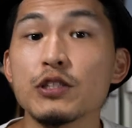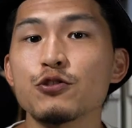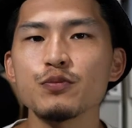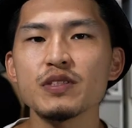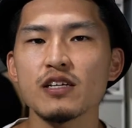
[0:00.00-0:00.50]
This
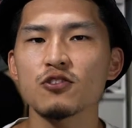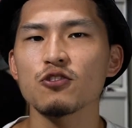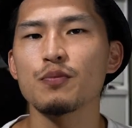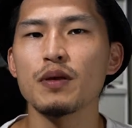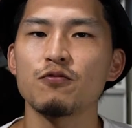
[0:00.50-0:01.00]
room is
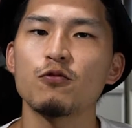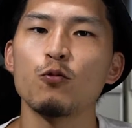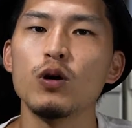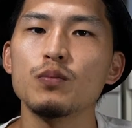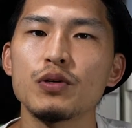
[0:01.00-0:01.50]
actually meant for
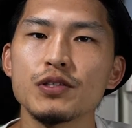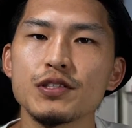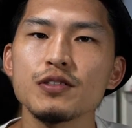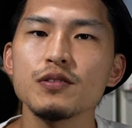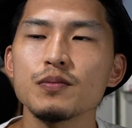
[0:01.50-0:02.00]
one
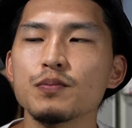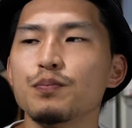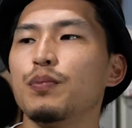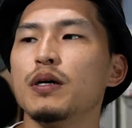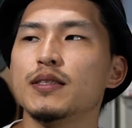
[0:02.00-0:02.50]
person,
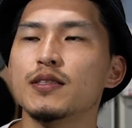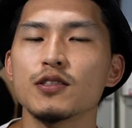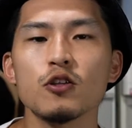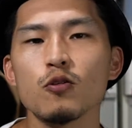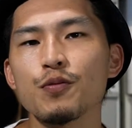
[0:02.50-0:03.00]
but
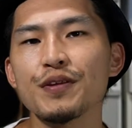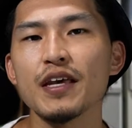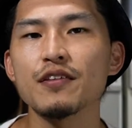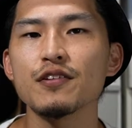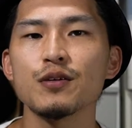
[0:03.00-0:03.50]
Tomomi
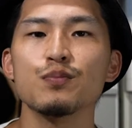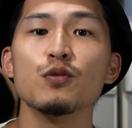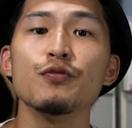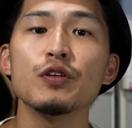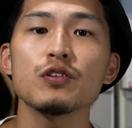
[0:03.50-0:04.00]
ended up
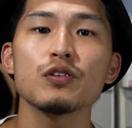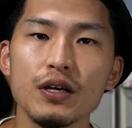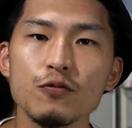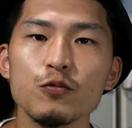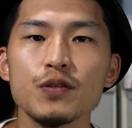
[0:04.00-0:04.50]
moving
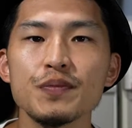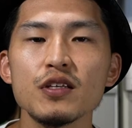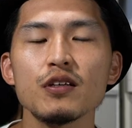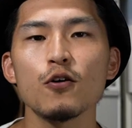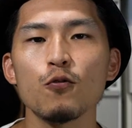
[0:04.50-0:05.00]
in with
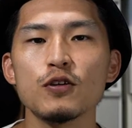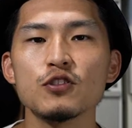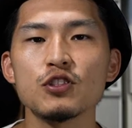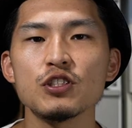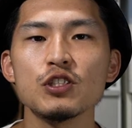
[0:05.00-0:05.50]
me when
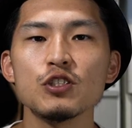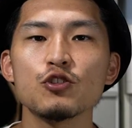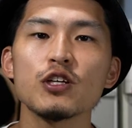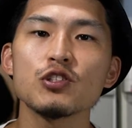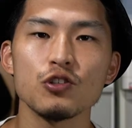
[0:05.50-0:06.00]
she
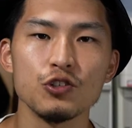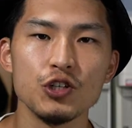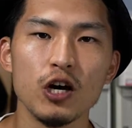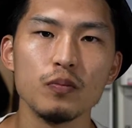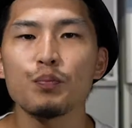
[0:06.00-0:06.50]
changed her
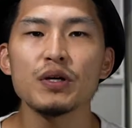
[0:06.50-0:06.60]
job.